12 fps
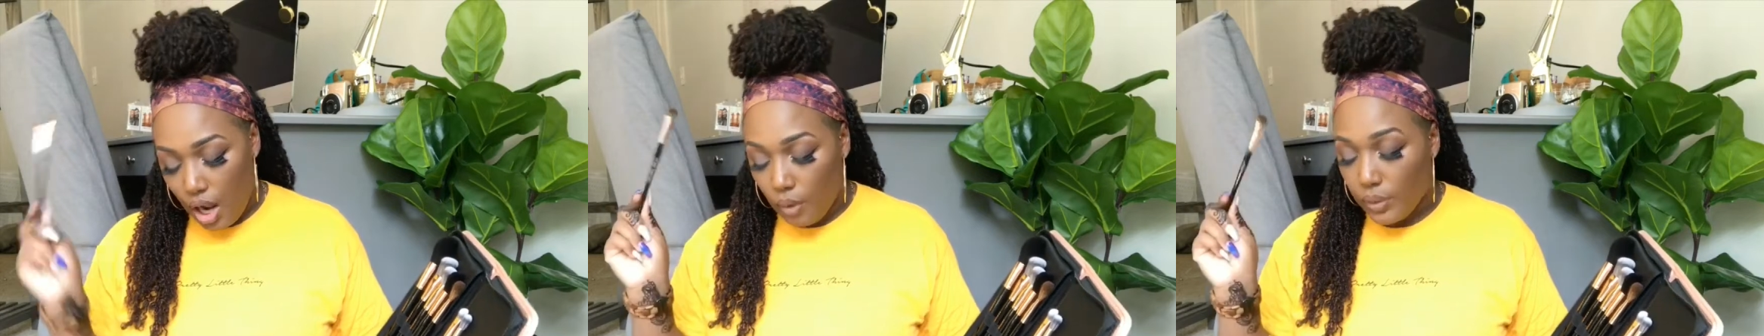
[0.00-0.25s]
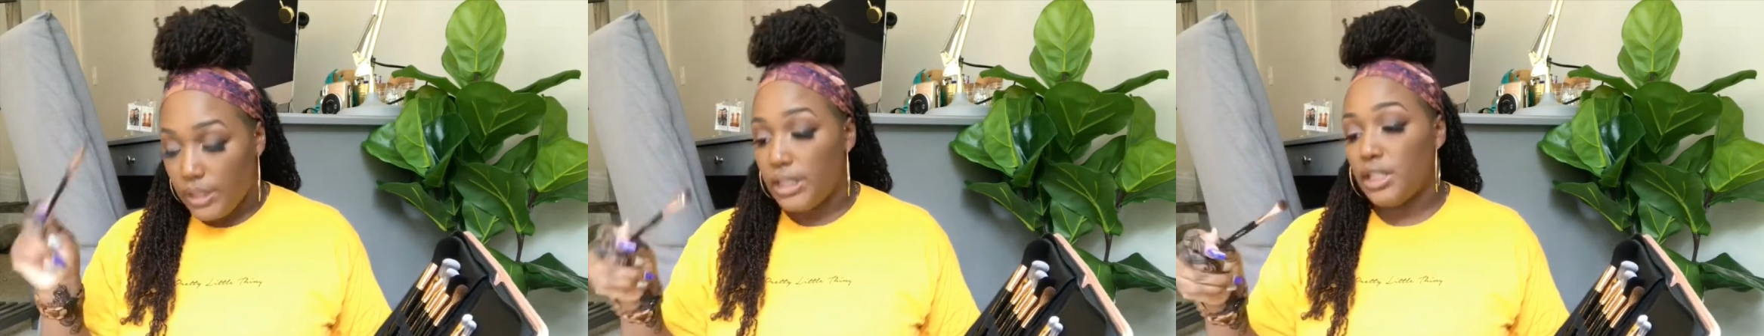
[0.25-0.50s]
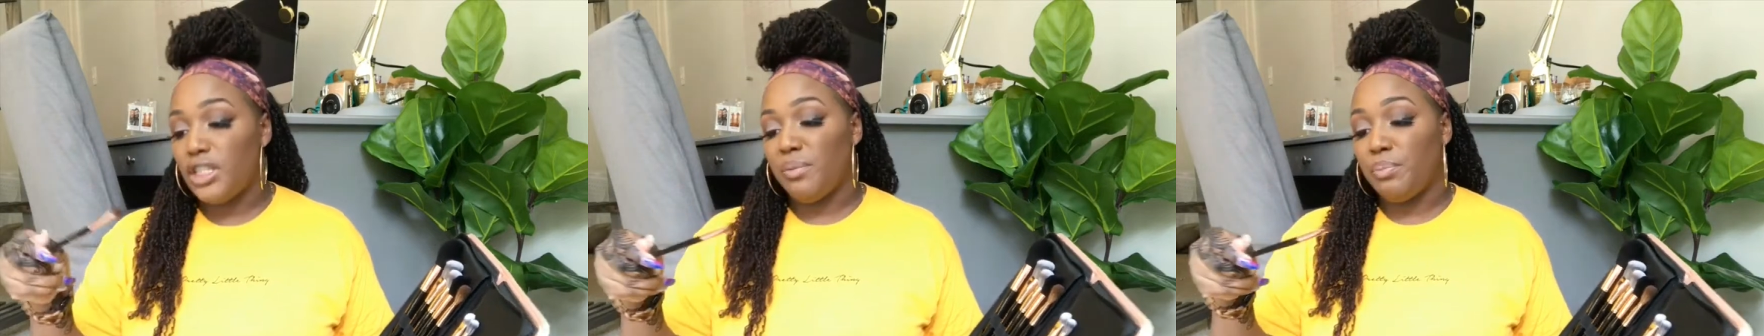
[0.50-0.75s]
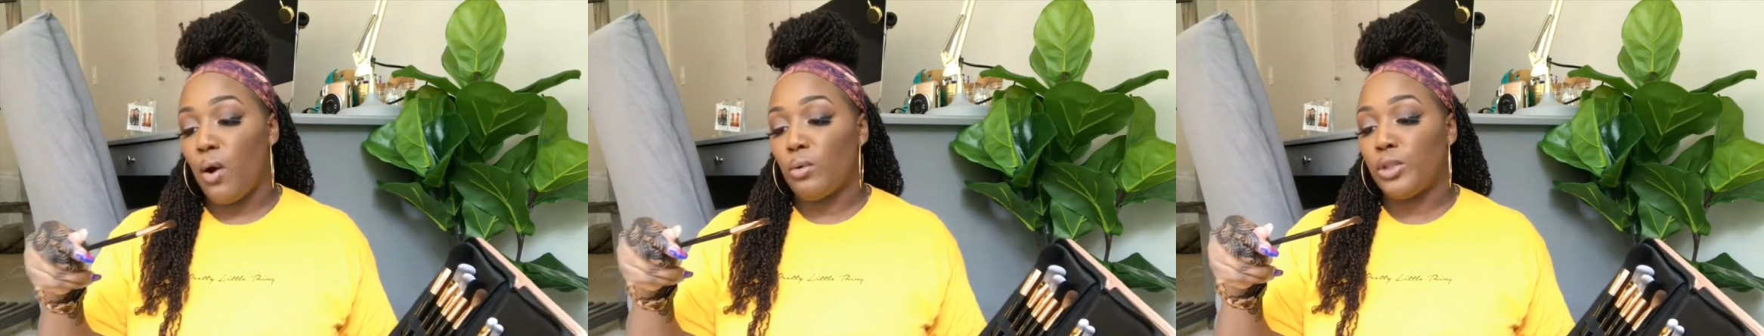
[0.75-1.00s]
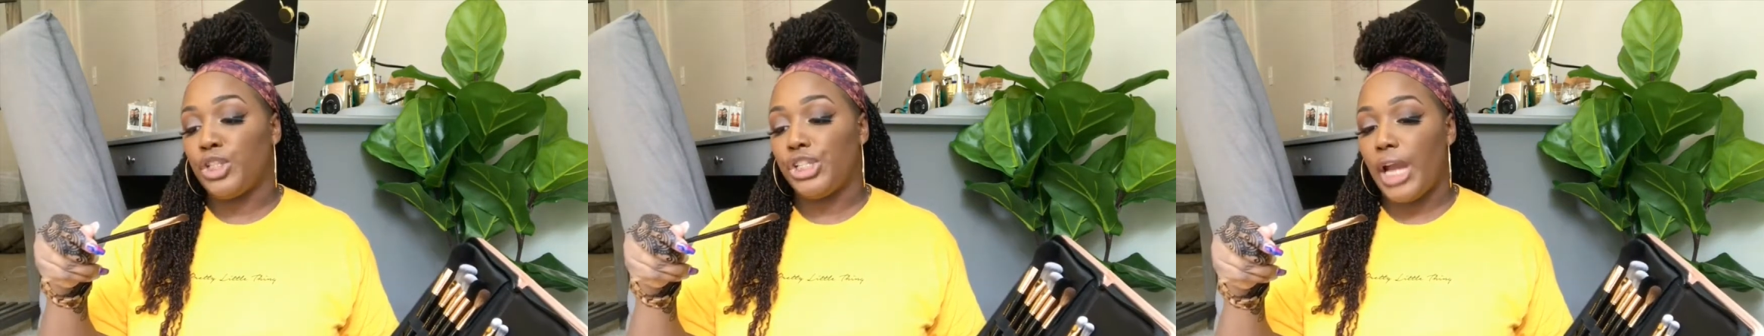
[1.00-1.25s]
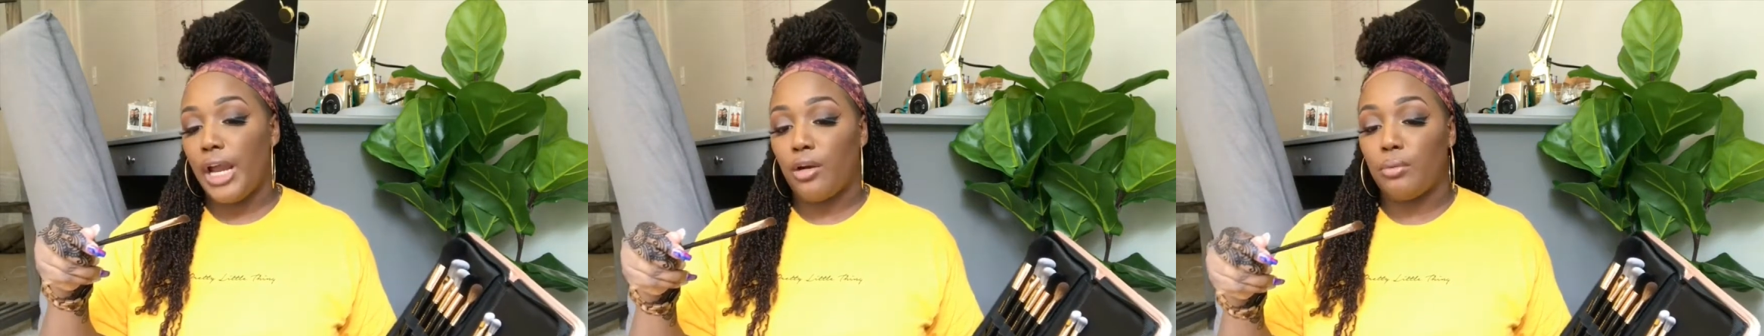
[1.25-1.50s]
No, this is the Pro
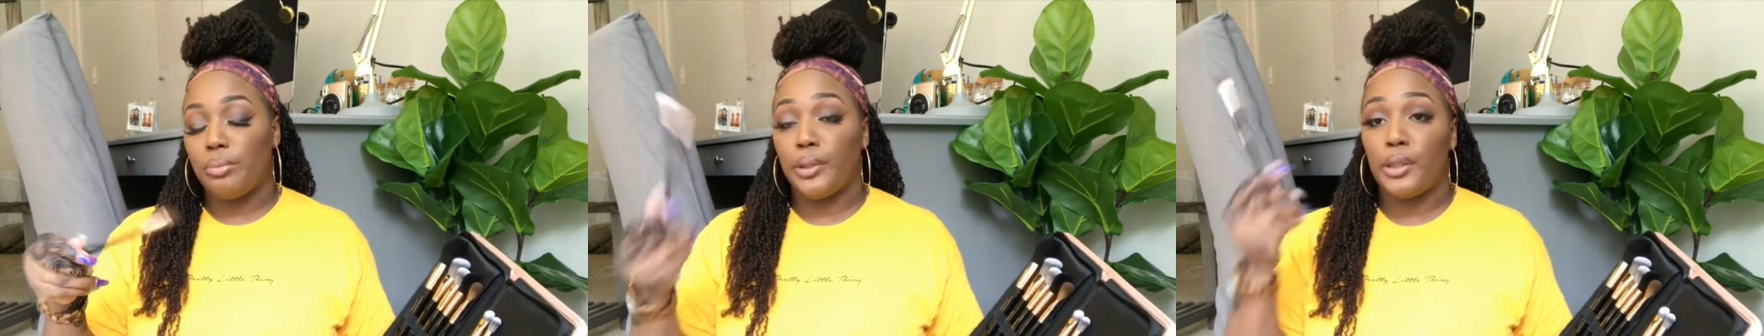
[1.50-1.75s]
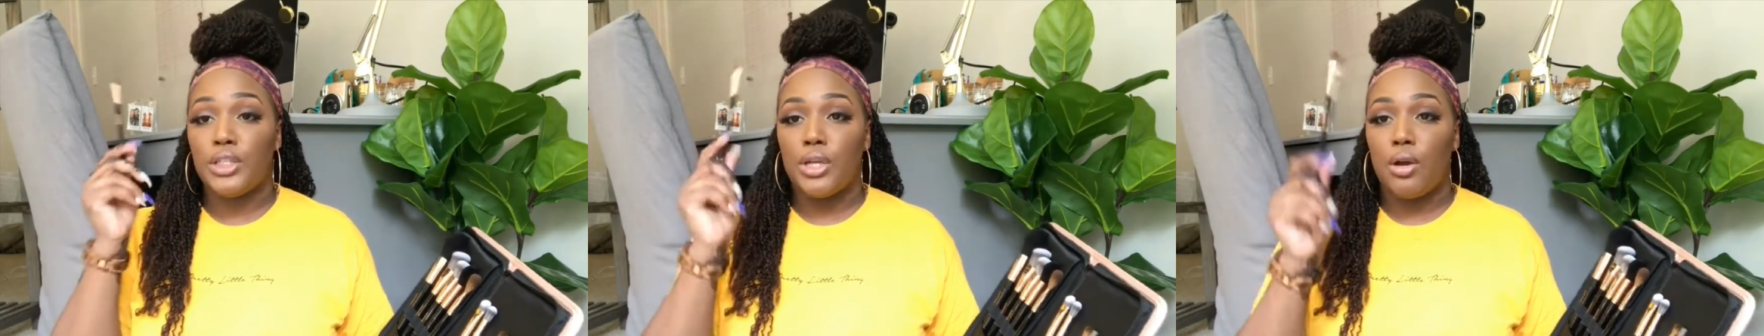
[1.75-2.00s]
Shadow brush.